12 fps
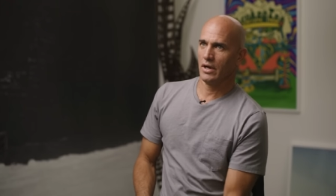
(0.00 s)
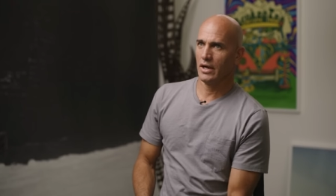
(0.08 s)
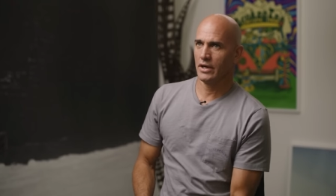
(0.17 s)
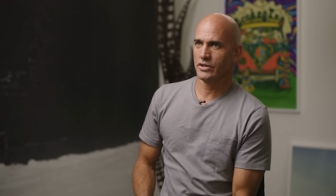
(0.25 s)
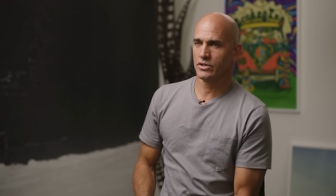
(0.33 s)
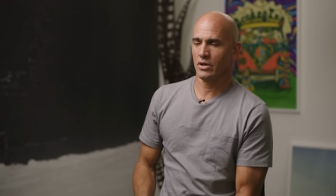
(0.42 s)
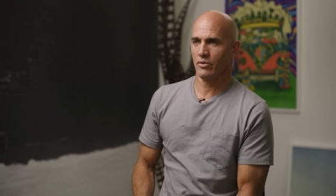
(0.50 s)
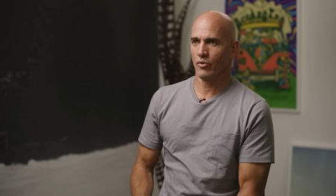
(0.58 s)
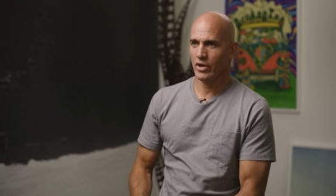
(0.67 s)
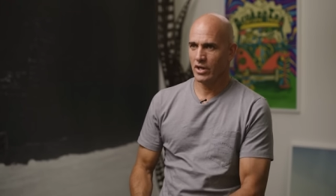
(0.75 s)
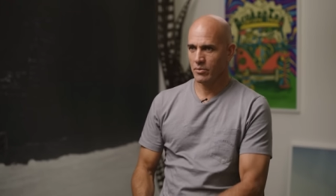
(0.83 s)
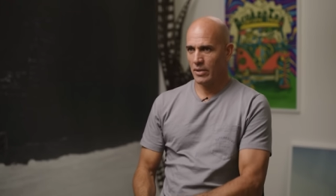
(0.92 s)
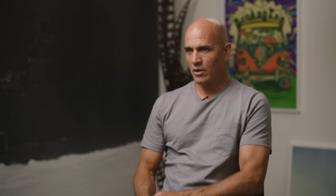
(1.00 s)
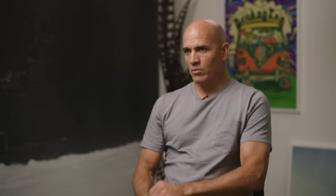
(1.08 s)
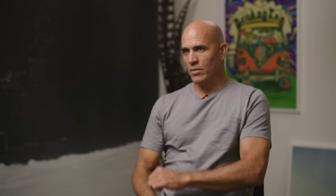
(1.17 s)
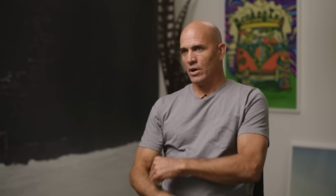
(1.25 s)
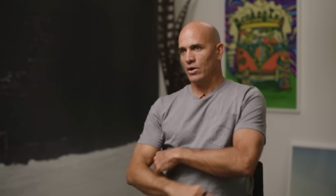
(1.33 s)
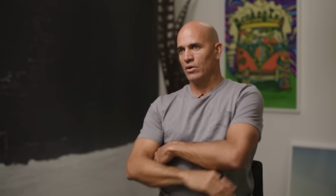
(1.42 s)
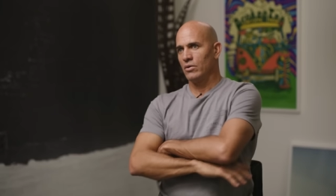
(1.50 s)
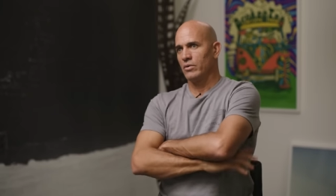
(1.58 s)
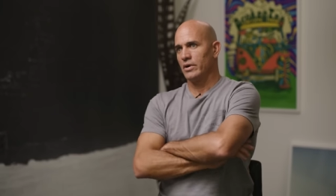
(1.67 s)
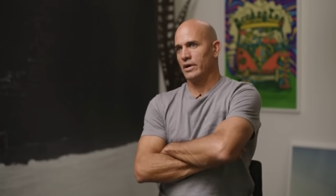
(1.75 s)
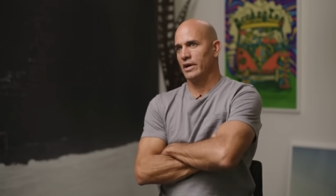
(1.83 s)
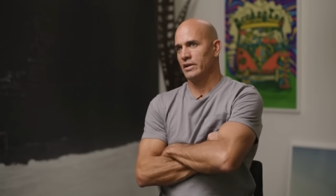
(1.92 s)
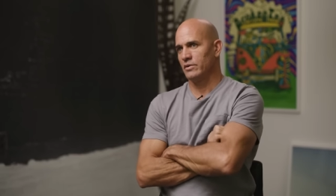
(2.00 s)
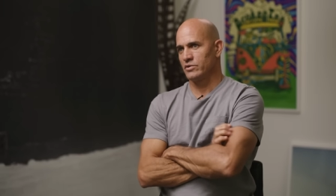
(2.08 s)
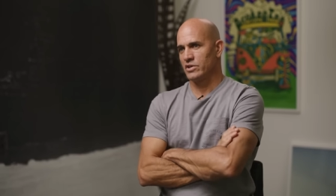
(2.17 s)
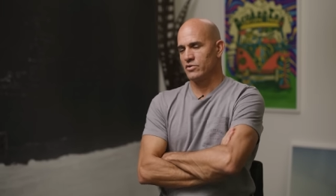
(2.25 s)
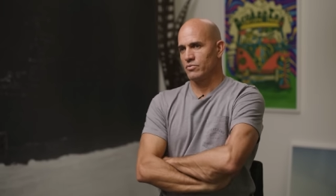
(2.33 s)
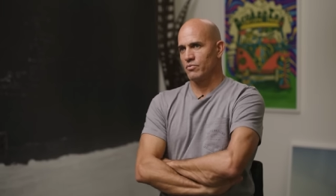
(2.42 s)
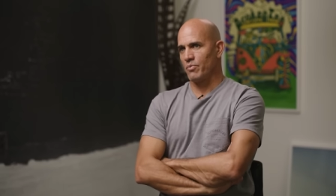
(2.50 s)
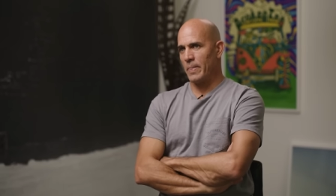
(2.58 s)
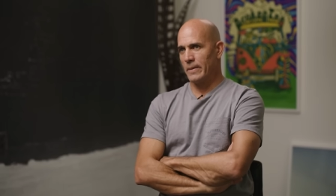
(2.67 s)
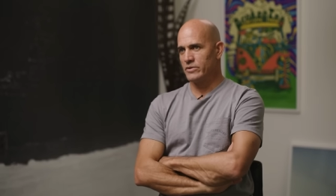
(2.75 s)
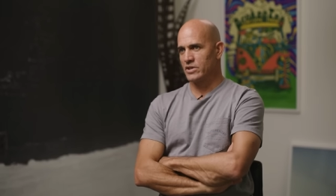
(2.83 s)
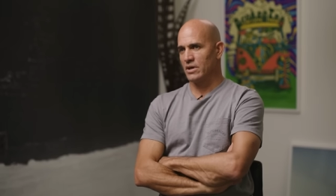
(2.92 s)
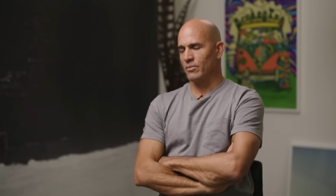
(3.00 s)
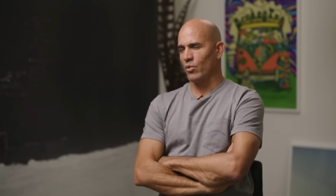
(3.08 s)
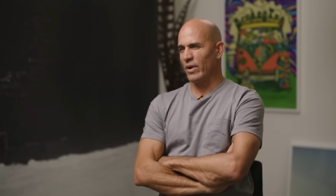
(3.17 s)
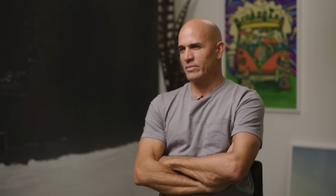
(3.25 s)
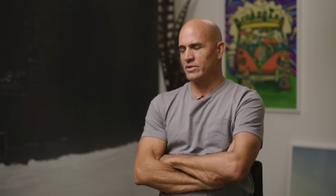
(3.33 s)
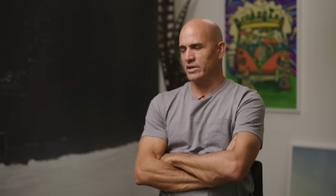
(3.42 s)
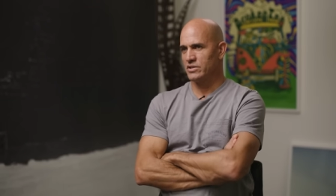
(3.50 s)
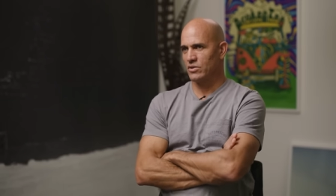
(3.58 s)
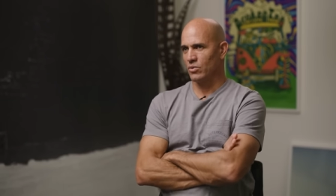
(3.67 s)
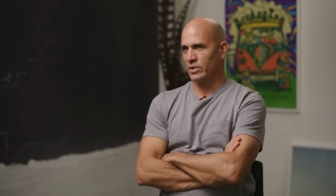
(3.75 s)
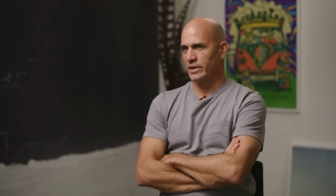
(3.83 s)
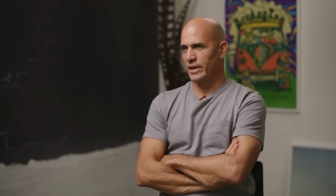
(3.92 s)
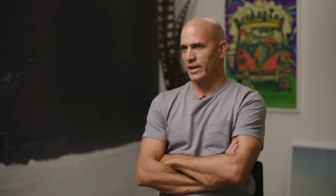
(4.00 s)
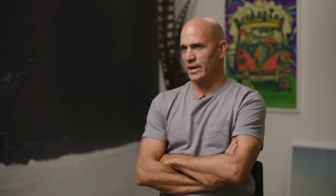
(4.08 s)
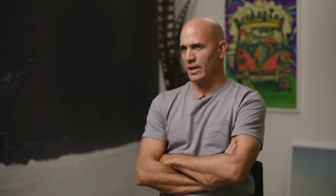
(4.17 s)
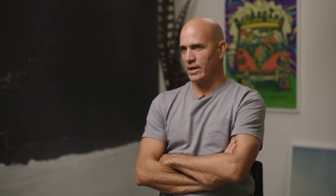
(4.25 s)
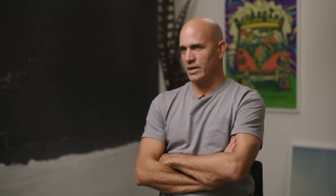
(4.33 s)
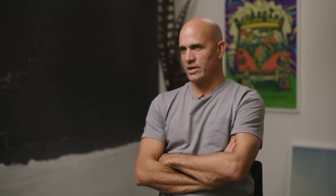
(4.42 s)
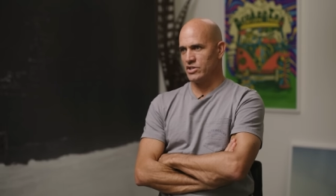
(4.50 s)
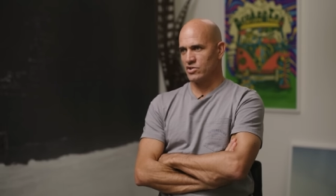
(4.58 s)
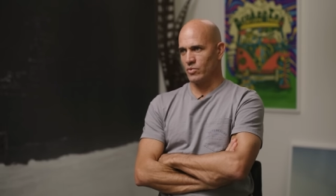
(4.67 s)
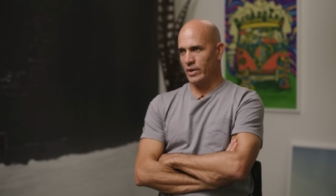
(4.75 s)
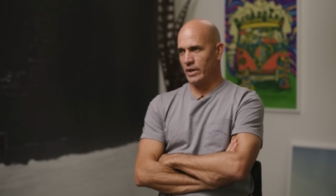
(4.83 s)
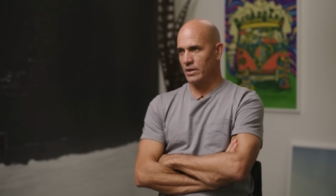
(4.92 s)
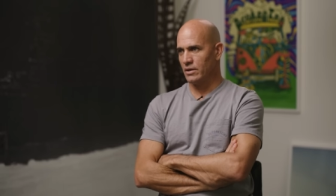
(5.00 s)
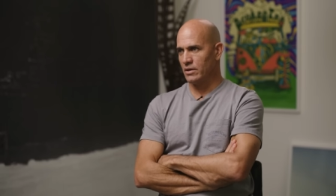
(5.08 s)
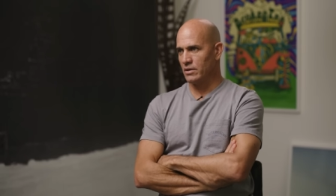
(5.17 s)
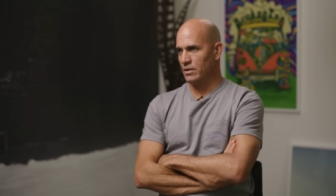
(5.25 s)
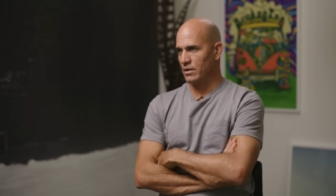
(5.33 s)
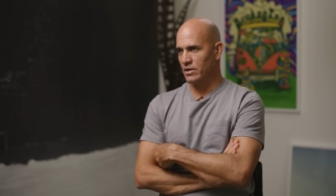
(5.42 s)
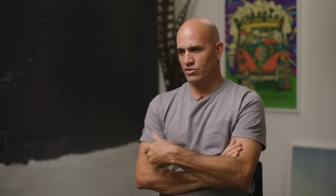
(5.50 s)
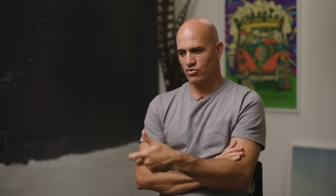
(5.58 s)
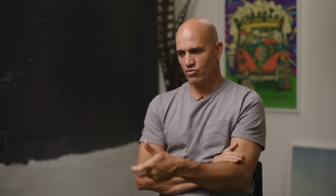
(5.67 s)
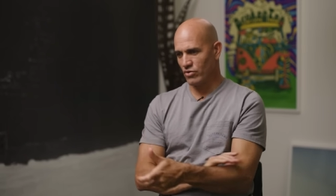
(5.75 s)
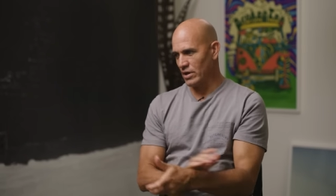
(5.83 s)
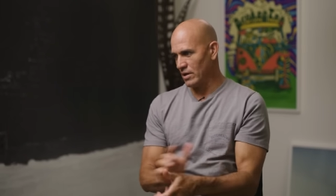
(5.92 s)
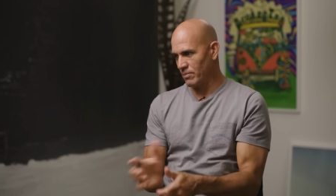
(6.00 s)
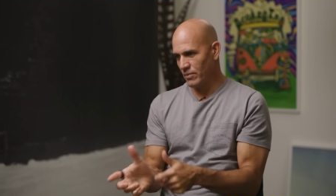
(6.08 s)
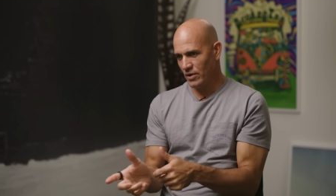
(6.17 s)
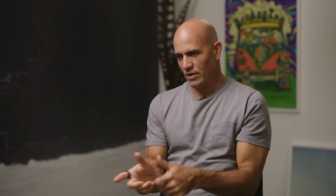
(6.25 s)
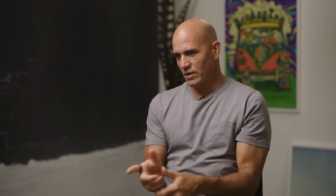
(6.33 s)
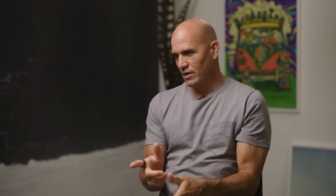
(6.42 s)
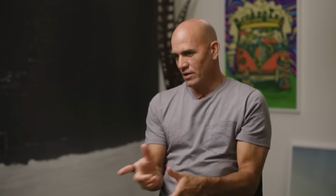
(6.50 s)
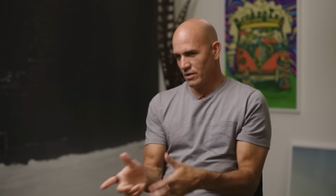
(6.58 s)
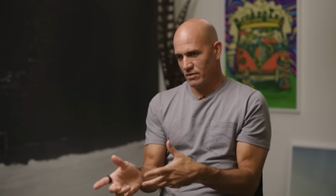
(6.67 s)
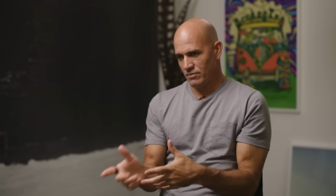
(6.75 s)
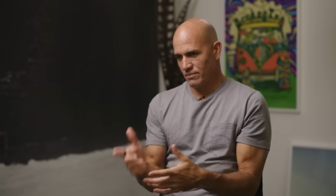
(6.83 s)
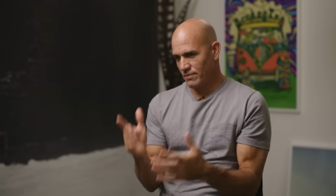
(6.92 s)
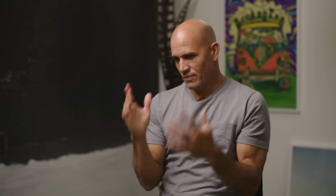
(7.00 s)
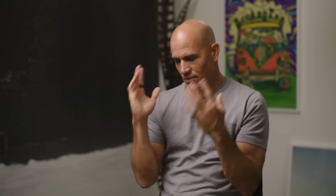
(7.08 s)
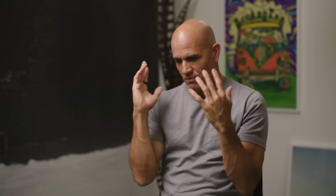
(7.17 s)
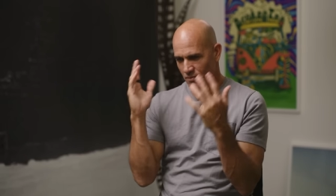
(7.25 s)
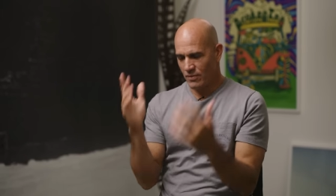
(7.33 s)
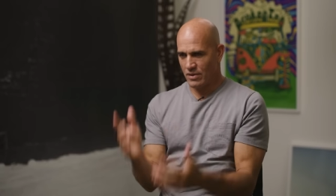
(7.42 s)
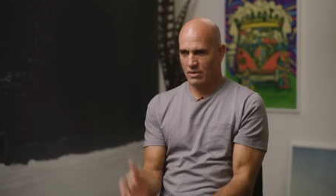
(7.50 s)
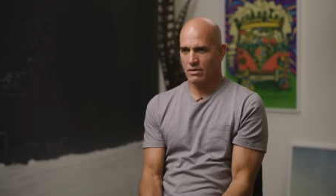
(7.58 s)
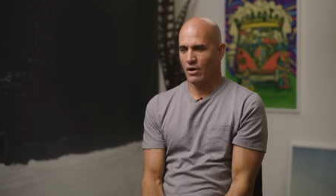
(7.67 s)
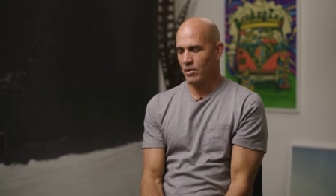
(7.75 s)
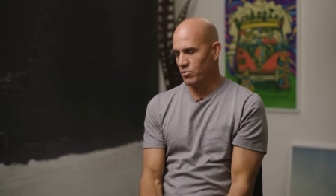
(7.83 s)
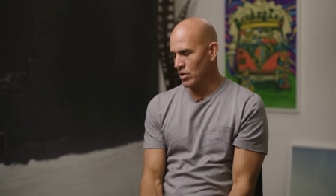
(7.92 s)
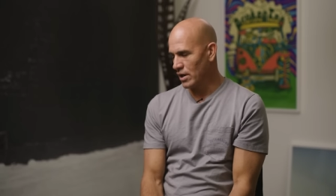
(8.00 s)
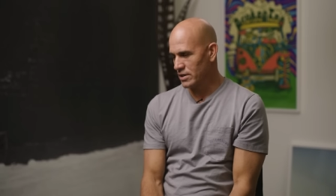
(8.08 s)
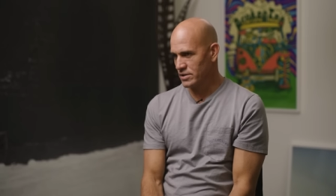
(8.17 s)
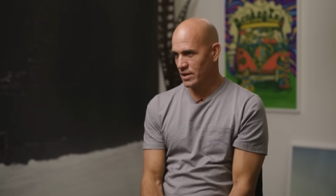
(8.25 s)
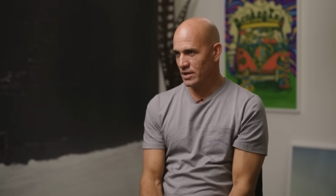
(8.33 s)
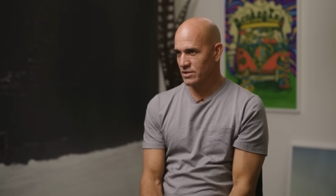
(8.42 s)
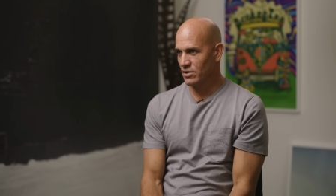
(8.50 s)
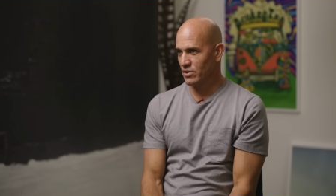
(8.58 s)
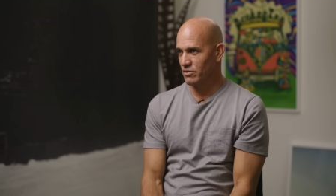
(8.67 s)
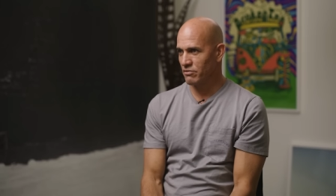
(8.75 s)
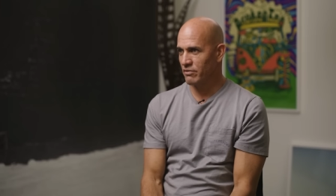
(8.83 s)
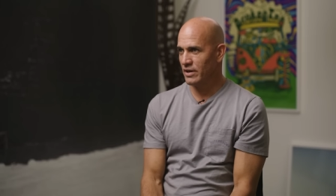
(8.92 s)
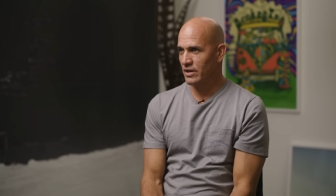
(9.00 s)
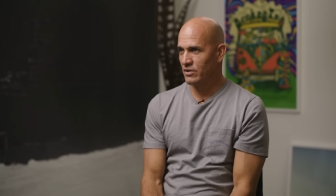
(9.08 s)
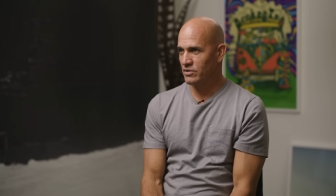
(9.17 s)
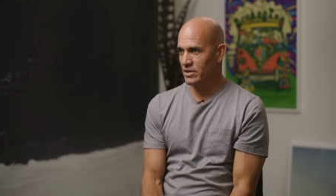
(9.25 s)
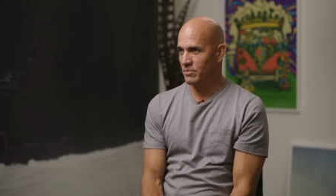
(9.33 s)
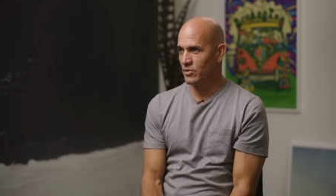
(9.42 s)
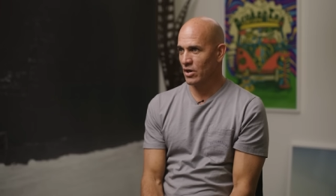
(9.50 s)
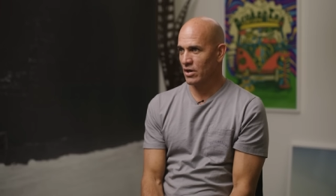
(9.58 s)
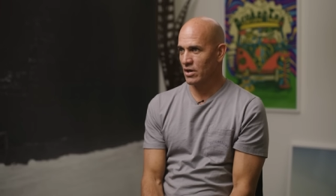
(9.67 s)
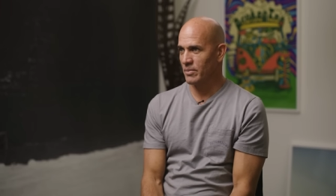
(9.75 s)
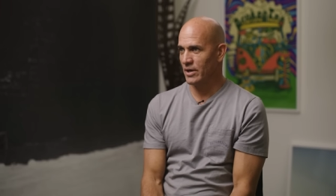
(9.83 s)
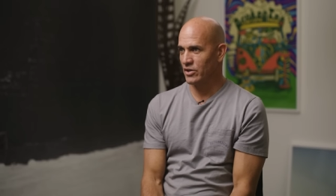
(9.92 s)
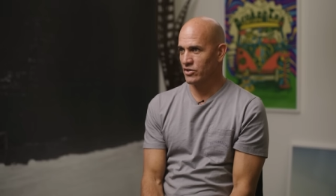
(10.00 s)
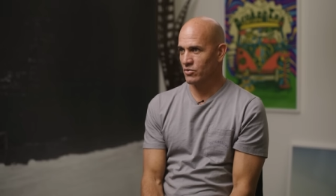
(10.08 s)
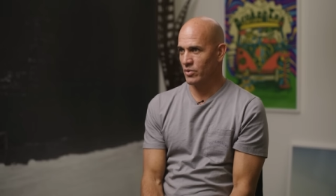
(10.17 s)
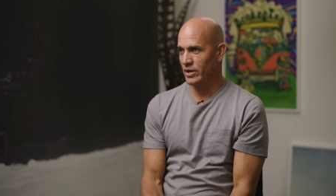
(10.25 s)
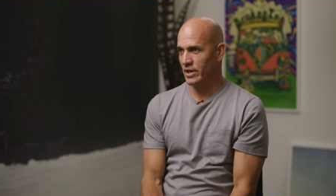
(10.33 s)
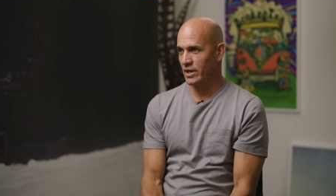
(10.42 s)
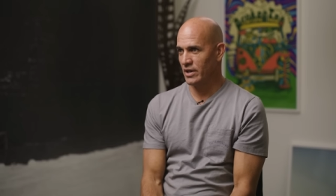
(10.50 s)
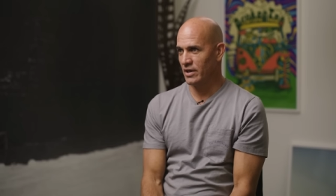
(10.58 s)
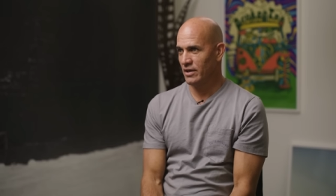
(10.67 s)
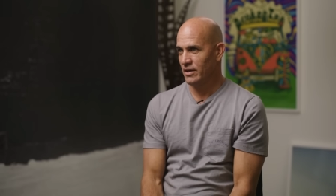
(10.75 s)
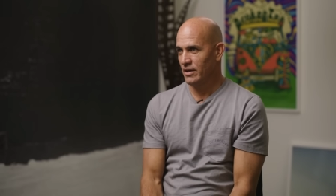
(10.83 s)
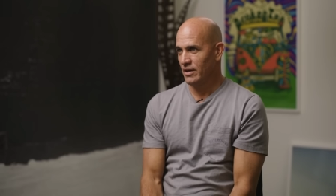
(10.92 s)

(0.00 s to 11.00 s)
I started reading about Moe, and there was this, there was a couple websites totally dedicated to his swing, his grip, his thought process, all these videos, him talking about the swing and